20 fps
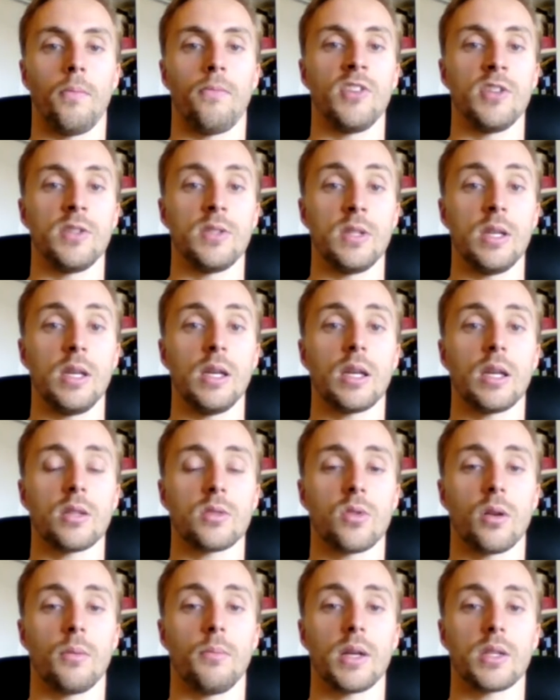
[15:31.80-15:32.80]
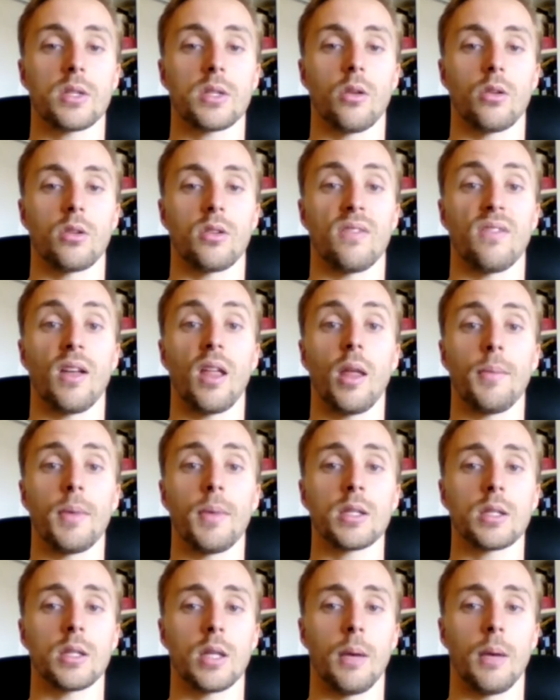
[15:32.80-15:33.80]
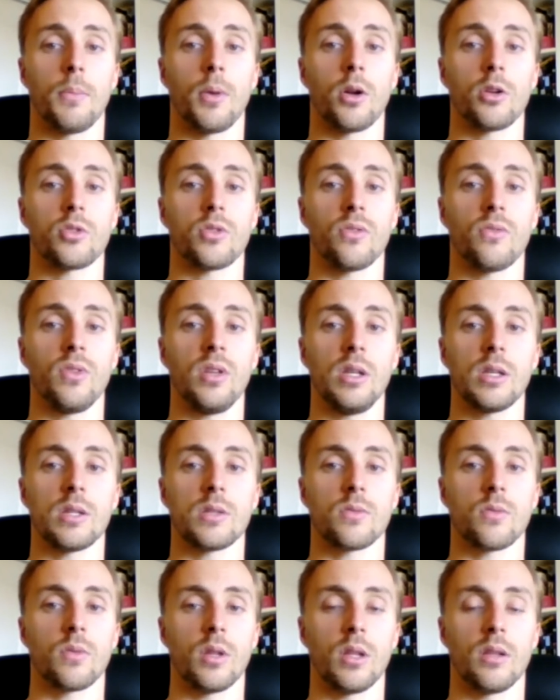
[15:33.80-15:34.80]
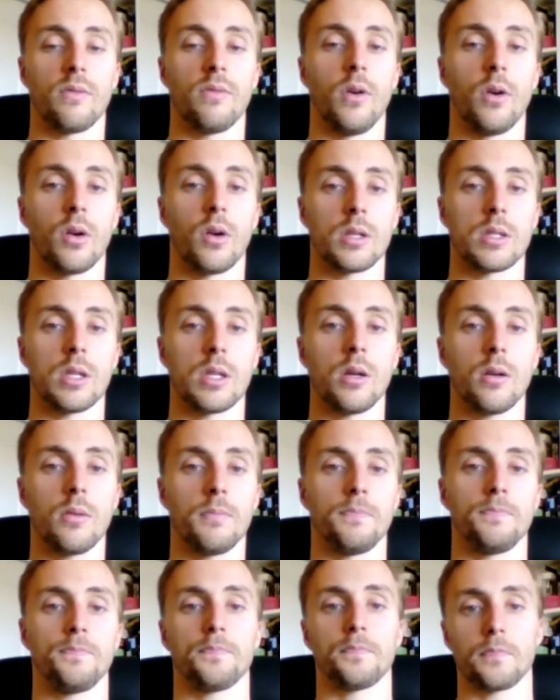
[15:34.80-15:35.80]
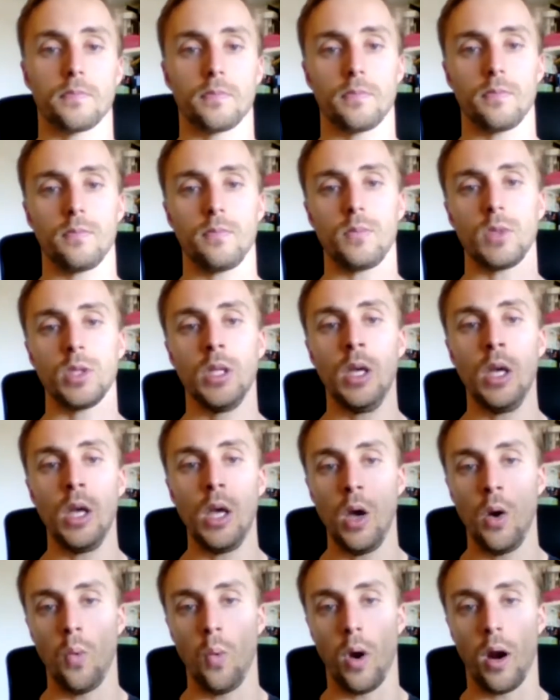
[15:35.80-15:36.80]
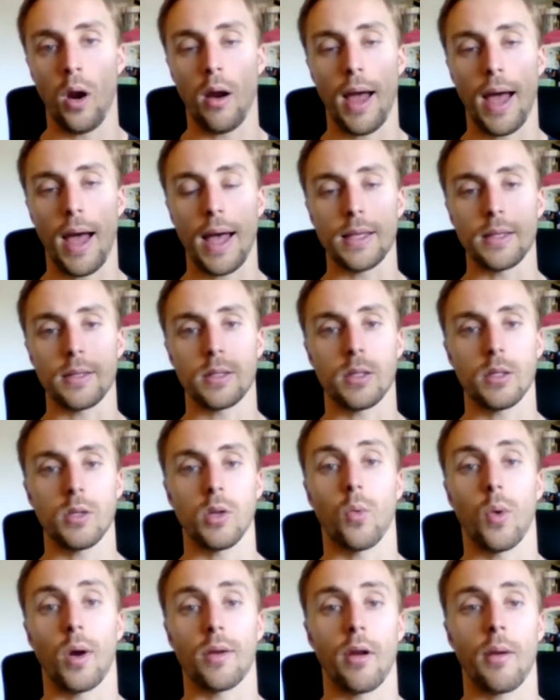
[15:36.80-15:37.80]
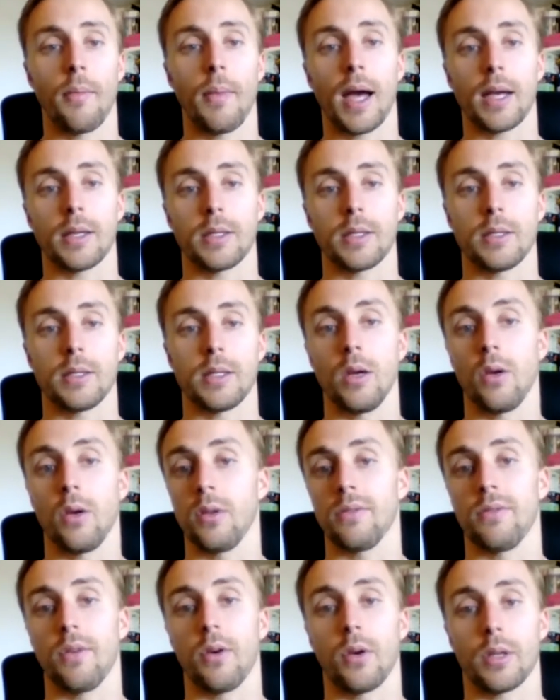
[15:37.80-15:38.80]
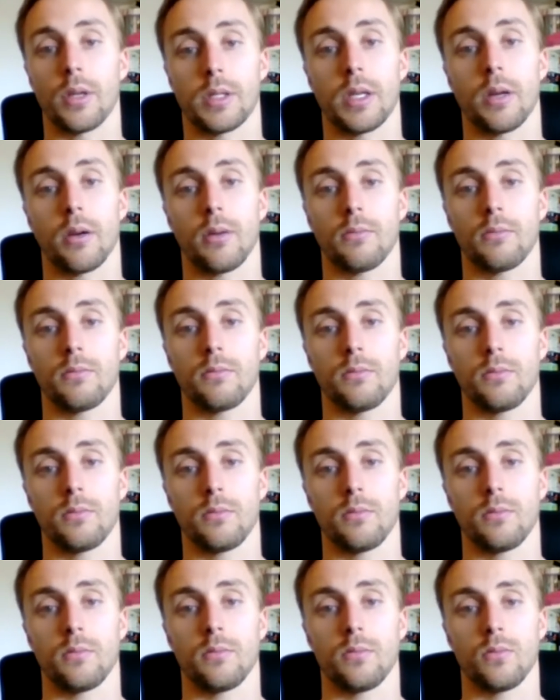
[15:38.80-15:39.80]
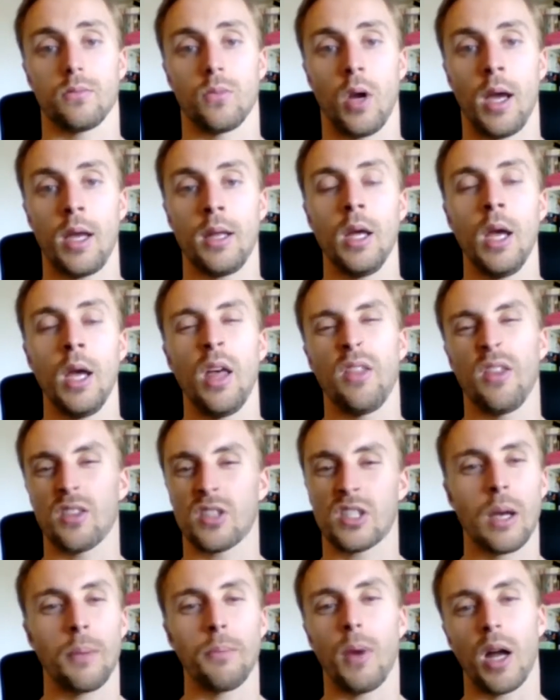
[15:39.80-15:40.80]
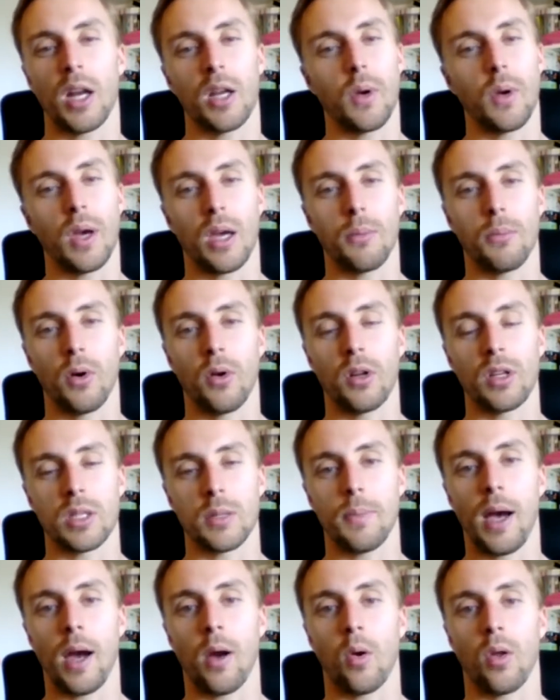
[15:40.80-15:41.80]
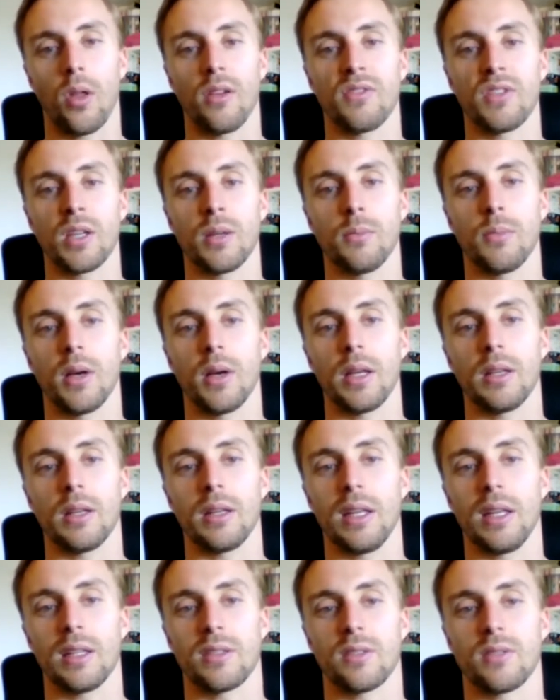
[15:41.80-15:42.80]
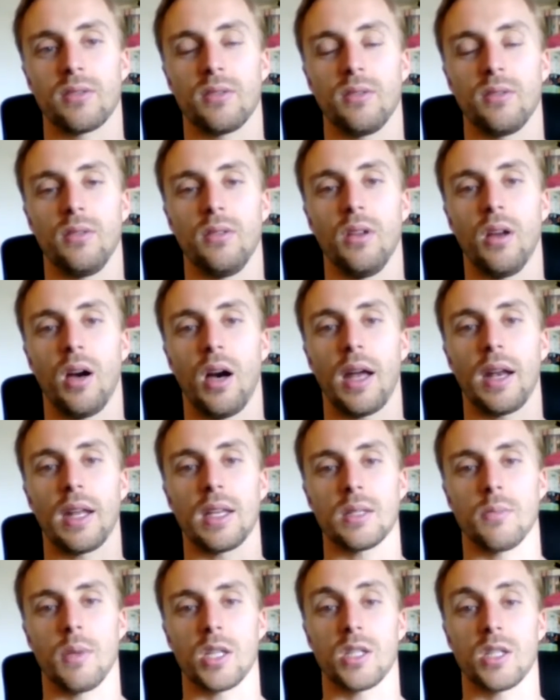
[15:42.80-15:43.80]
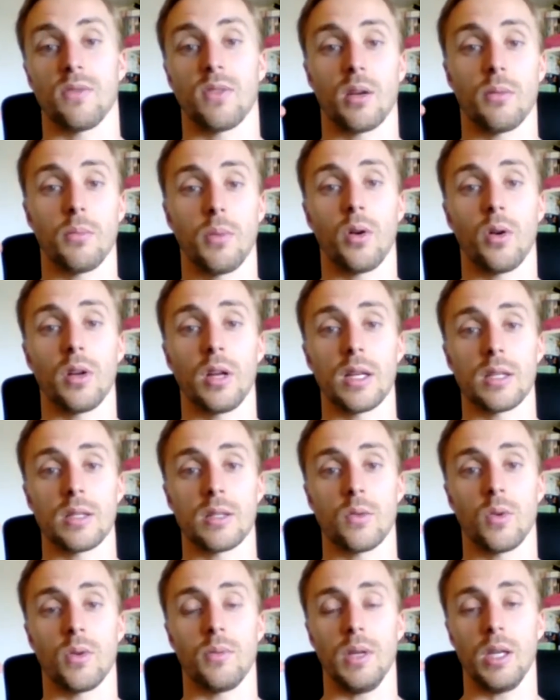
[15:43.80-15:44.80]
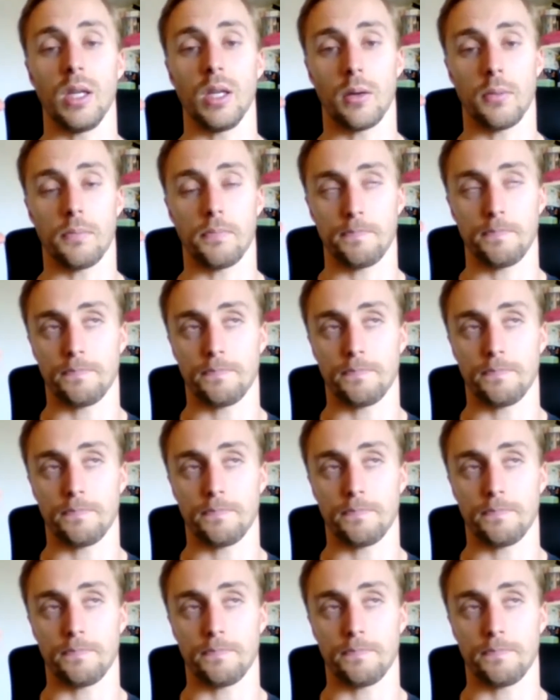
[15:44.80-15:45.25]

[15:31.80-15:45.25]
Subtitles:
physique and sort of muscular development and hypertrophy is really the focus here. Whereas your 1 rep max is the only focus here, right? There's some body weight component to powerlifting, but it's not as much of a component as it would be here.